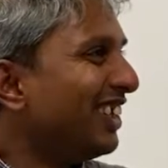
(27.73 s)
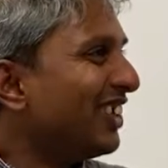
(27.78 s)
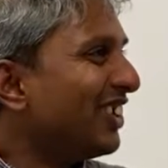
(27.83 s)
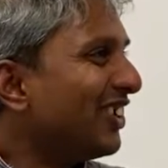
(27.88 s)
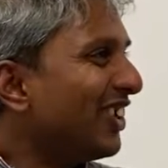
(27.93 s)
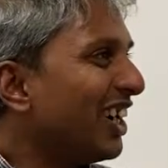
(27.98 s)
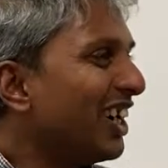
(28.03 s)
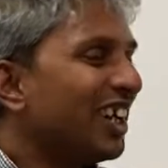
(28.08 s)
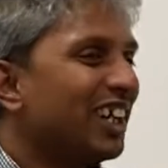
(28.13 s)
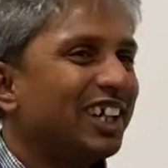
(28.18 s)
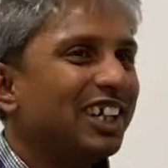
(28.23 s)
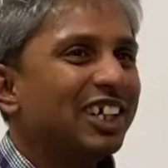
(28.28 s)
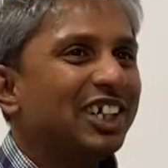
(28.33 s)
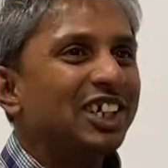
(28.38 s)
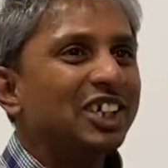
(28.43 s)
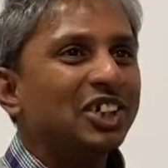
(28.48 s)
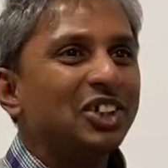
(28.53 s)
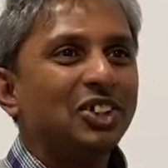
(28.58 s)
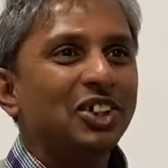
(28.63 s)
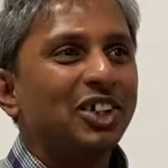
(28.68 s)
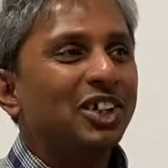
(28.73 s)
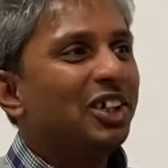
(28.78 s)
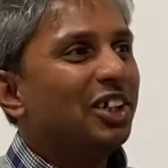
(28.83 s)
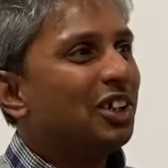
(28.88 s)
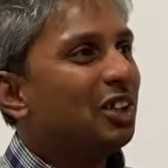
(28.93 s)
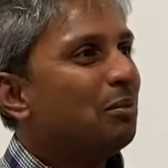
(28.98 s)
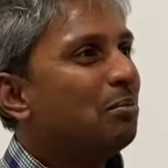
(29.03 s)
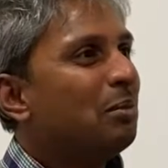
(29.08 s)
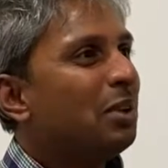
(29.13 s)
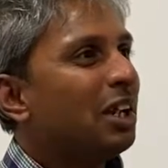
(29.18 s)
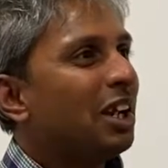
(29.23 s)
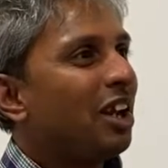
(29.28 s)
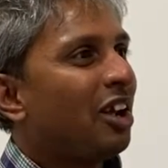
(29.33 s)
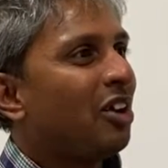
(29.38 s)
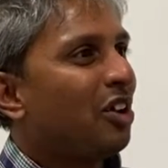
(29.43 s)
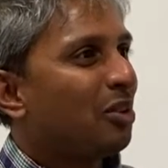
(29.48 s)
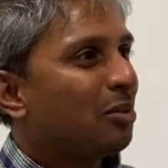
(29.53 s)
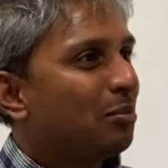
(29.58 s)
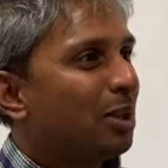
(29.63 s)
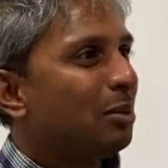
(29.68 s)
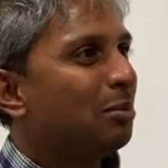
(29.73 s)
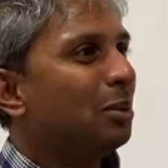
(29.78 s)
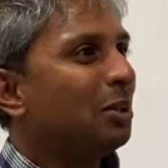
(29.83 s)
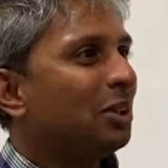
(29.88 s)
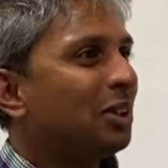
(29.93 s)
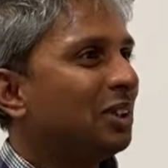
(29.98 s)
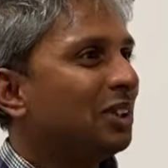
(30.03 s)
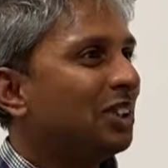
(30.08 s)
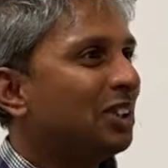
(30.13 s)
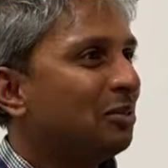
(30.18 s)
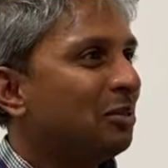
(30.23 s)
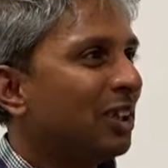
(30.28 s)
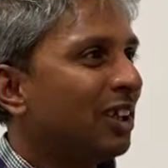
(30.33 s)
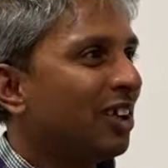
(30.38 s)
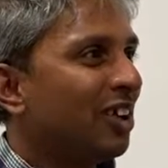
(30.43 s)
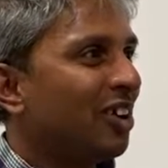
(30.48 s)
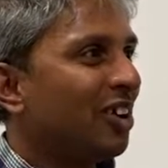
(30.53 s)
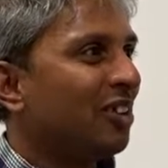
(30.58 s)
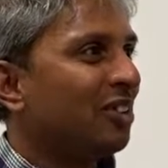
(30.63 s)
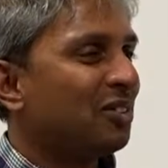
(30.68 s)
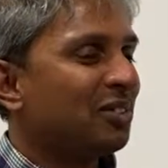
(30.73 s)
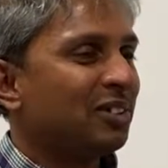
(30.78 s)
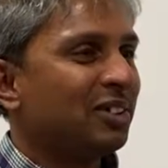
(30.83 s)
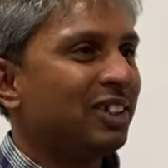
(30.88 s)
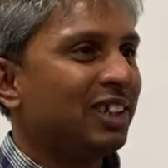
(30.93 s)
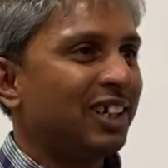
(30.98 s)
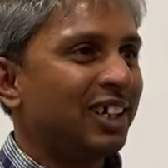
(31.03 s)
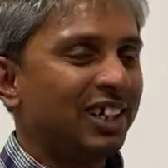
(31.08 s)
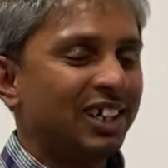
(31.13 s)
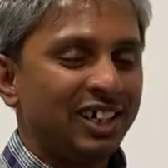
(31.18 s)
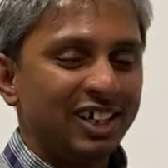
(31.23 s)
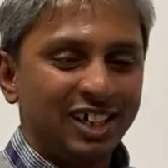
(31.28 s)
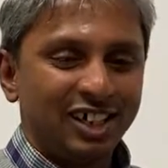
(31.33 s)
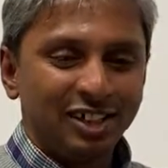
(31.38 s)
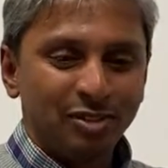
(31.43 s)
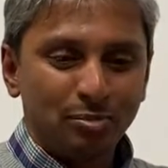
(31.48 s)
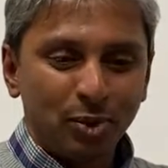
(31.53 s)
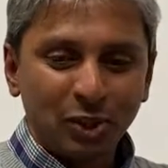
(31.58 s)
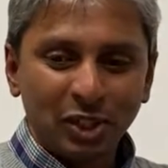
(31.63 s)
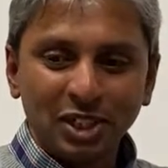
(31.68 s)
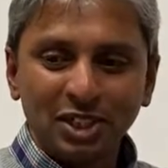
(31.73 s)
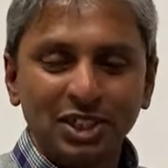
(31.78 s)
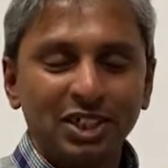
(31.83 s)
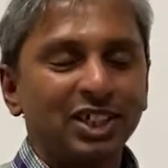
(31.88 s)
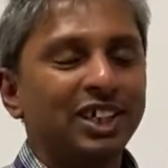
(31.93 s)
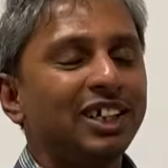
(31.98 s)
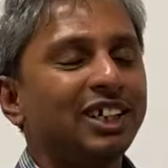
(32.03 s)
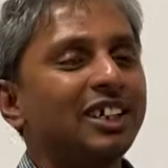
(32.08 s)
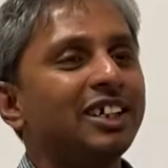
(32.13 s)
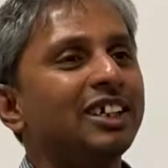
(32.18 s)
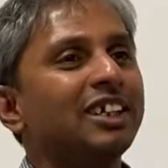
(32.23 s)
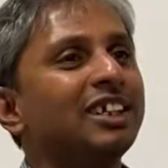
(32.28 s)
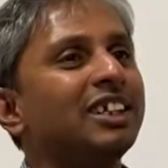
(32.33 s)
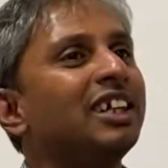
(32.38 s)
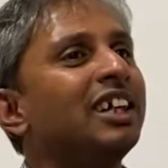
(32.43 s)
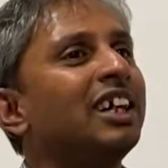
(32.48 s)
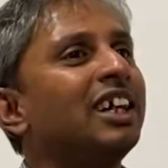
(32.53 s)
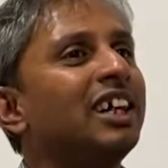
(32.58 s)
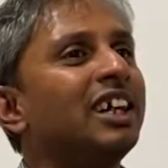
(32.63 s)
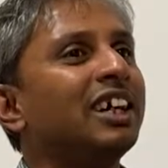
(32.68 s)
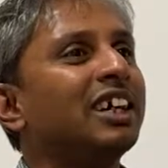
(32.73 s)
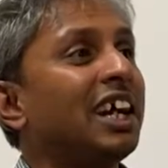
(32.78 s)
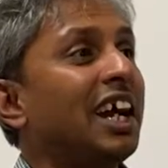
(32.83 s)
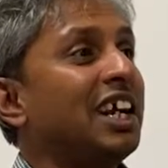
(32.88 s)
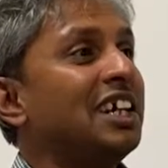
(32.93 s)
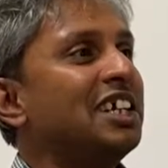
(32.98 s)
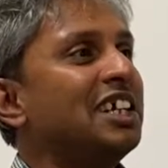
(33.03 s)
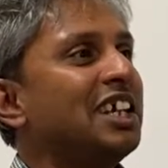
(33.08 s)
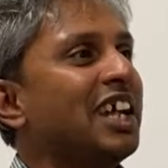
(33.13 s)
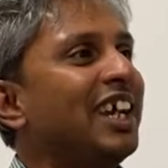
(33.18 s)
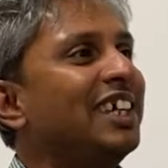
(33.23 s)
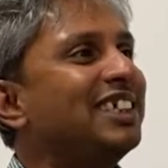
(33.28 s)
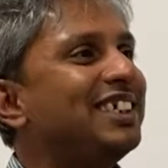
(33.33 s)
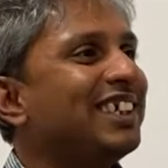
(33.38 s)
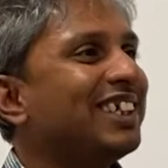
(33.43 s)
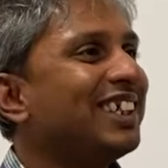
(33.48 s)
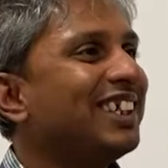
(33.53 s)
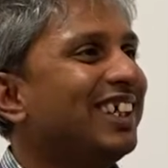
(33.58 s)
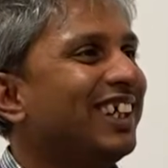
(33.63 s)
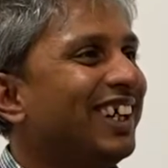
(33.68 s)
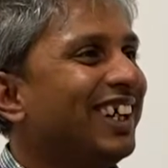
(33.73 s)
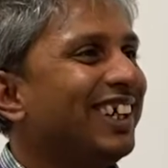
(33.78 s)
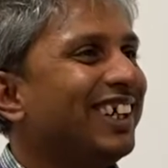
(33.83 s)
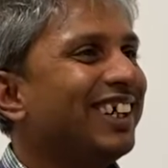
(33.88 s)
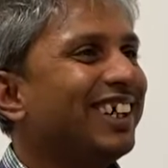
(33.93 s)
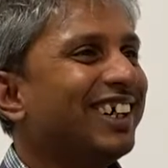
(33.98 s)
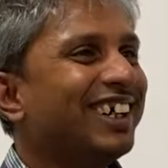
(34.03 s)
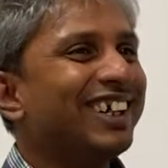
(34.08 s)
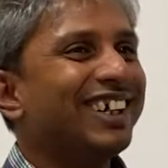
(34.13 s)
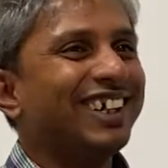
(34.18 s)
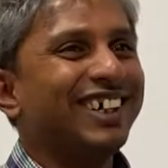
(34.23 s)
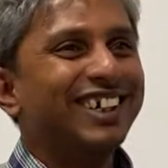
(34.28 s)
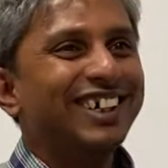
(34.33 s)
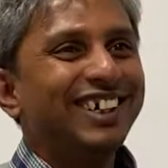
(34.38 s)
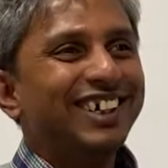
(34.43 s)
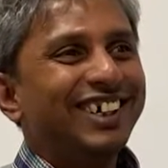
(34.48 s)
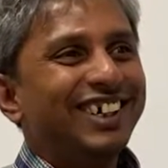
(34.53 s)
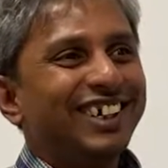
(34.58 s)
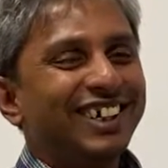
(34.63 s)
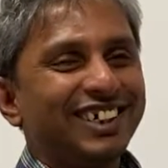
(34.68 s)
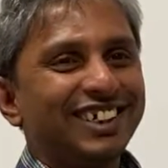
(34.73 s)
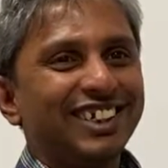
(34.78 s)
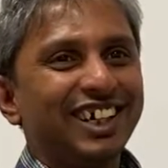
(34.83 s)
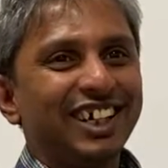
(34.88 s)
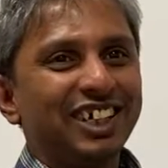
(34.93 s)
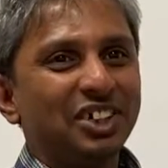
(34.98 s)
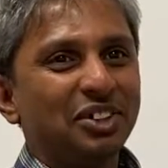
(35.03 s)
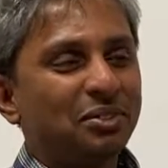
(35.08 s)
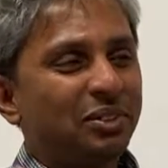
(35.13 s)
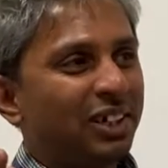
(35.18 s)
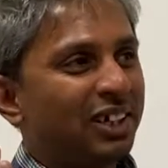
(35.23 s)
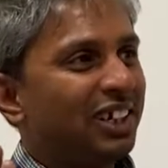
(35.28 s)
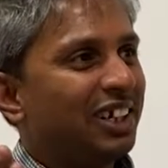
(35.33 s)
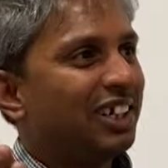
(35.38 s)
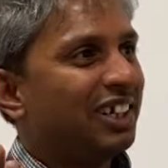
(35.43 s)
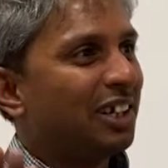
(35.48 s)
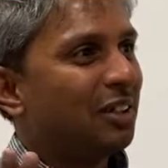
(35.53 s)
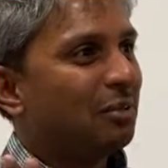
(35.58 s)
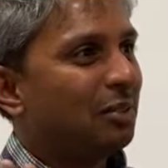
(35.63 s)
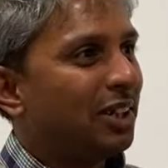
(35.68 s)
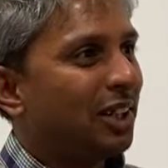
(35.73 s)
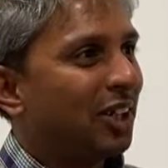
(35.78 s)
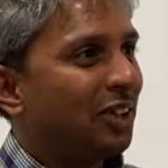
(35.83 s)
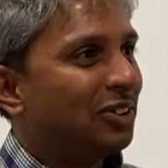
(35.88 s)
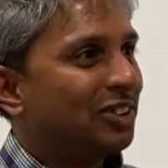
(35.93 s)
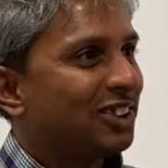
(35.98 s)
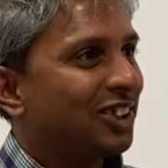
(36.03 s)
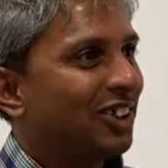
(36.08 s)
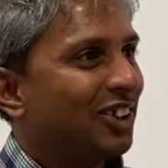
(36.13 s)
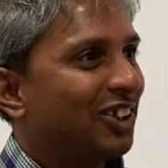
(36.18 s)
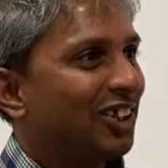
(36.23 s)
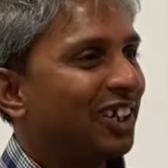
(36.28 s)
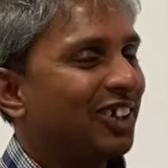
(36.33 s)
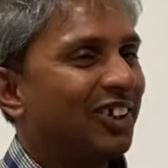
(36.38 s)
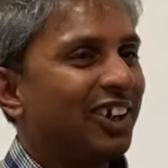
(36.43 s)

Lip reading: Right? You meet a lot of people, you meet a lot of potential candidates, and then you funnel them down slowly.